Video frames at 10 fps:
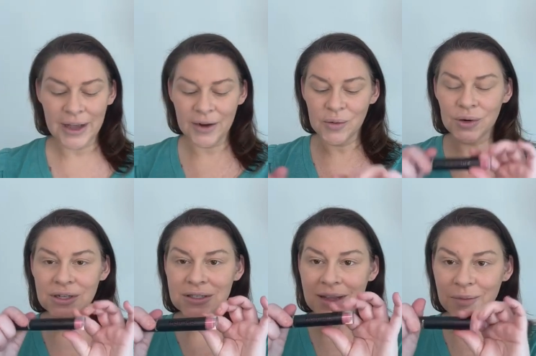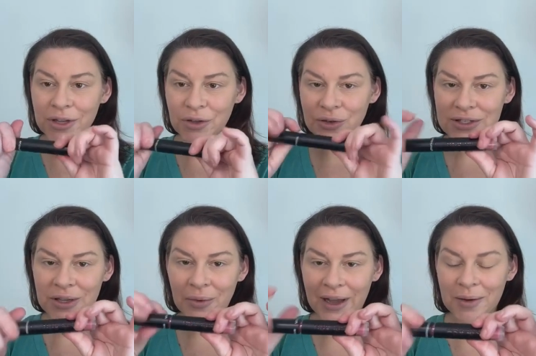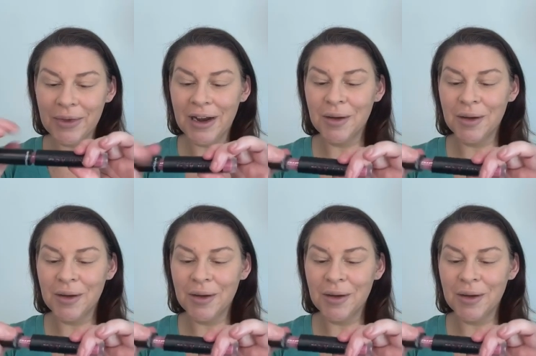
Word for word: out of order today, but you'll see why in a minute.